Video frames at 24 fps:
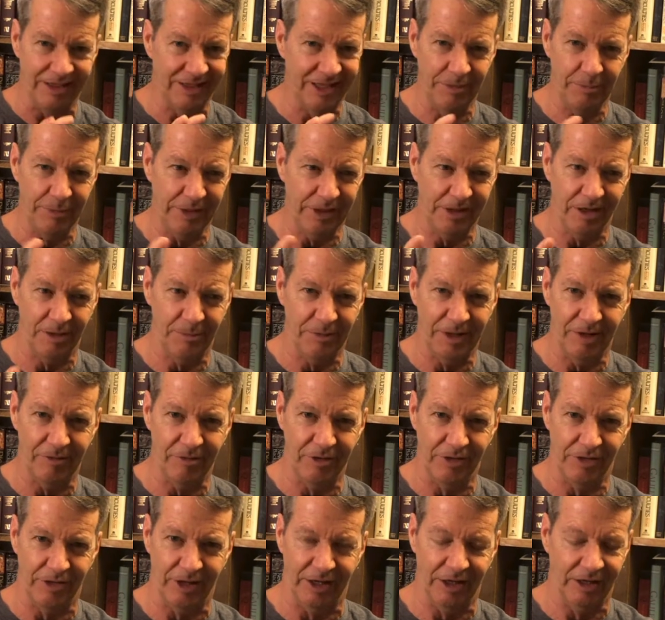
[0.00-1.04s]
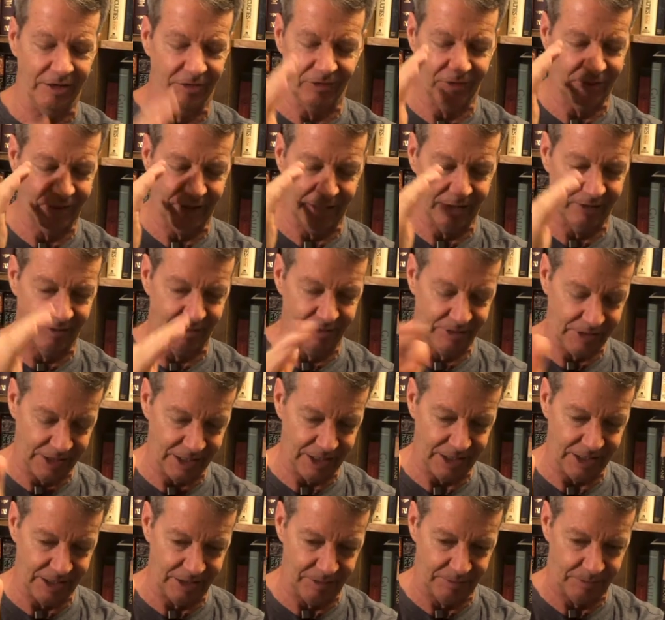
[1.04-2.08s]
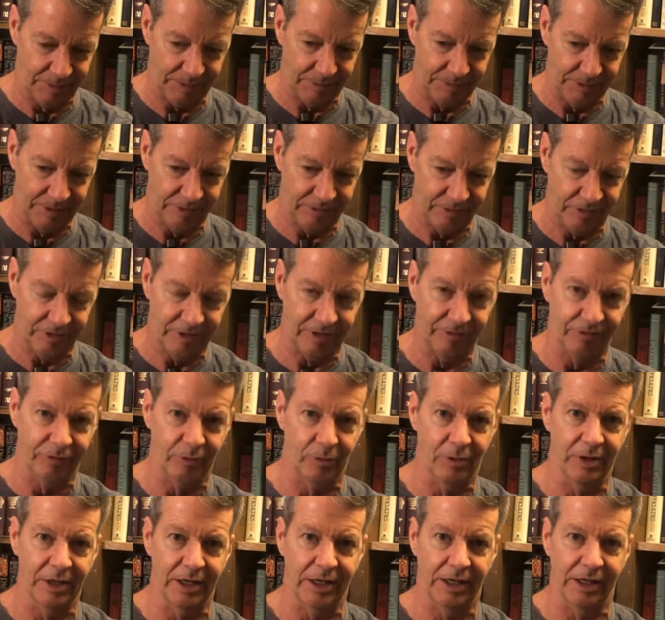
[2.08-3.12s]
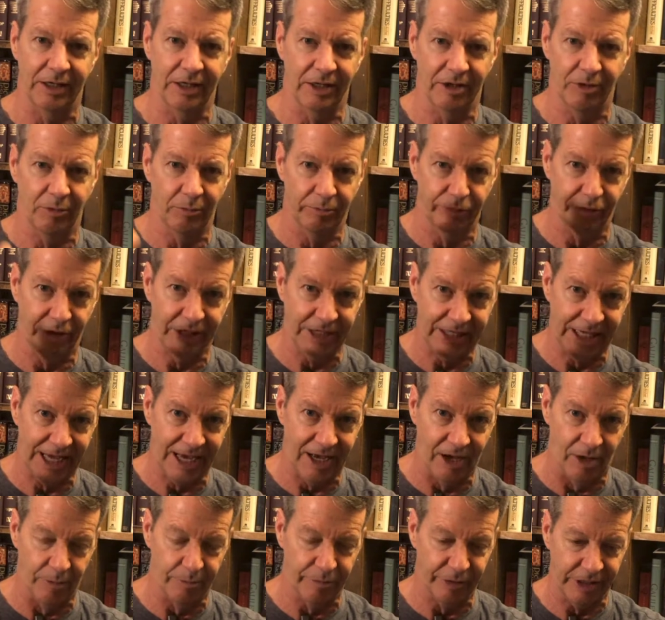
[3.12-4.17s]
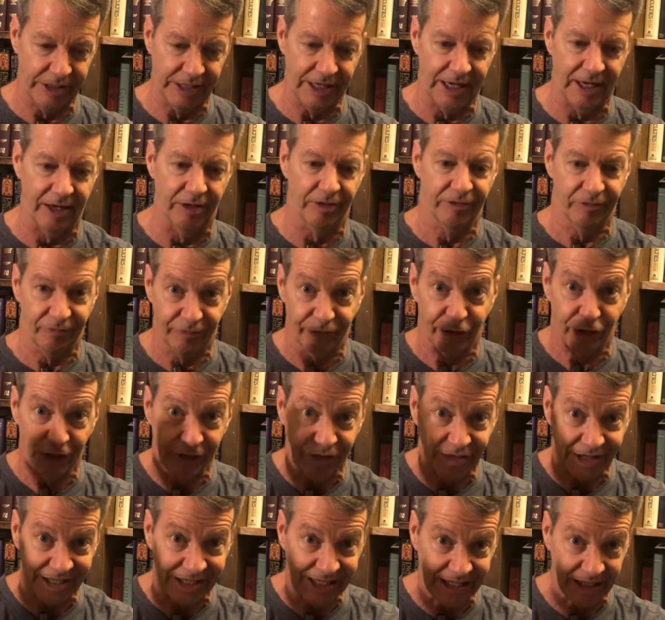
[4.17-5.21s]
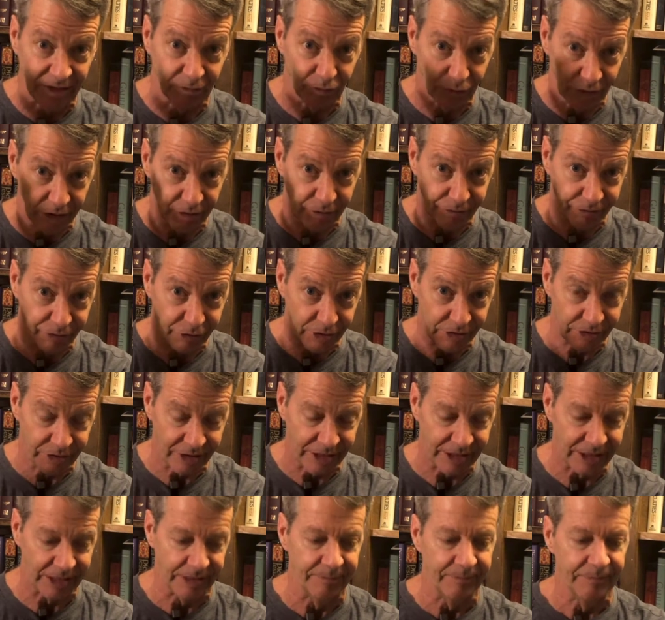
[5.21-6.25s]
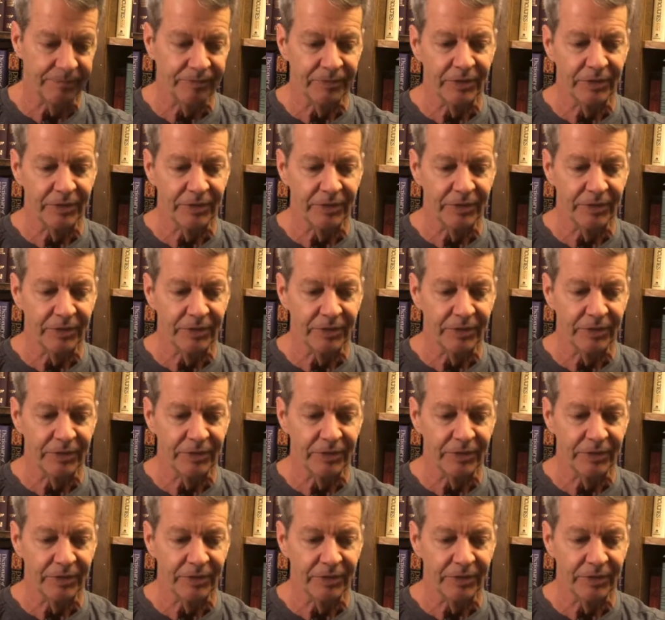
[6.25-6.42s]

They become everything instead of, okay, maybe it's a different way, you know, break out, break out, free thinking, real free thinking.